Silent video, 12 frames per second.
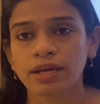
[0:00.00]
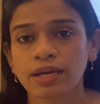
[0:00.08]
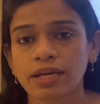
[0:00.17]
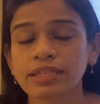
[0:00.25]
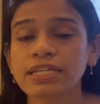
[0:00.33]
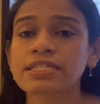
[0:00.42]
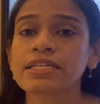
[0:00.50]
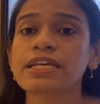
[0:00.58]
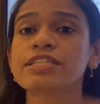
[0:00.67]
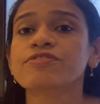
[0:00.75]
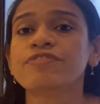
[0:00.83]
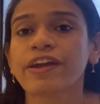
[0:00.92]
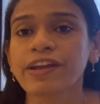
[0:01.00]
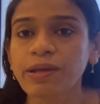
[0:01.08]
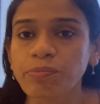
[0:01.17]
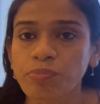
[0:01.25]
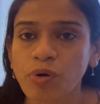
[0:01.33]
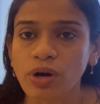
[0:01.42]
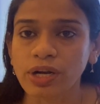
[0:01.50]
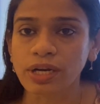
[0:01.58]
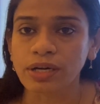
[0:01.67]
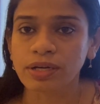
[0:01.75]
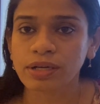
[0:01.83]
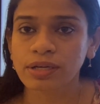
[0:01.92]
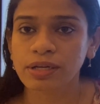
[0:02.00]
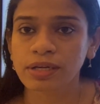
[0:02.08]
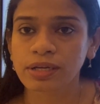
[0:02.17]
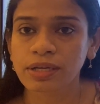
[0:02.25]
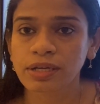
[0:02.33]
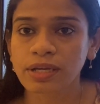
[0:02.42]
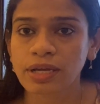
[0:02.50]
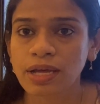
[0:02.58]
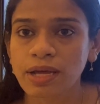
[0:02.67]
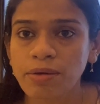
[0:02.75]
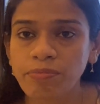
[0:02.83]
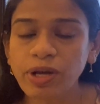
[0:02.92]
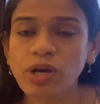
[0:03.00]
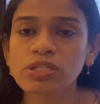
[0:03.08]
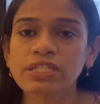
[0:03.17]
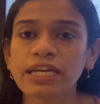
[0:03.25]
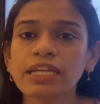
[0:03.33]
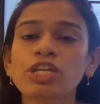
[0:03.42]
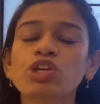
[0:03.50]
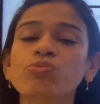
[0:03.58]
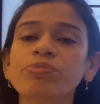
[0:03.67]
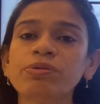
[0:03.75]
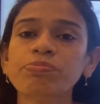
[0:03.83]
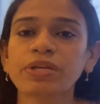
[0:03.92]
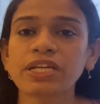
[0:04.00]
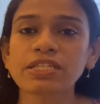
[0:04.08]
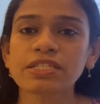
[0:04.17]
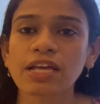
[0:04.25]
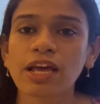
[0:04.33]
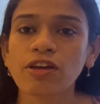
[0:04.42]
This is very important because in human beings,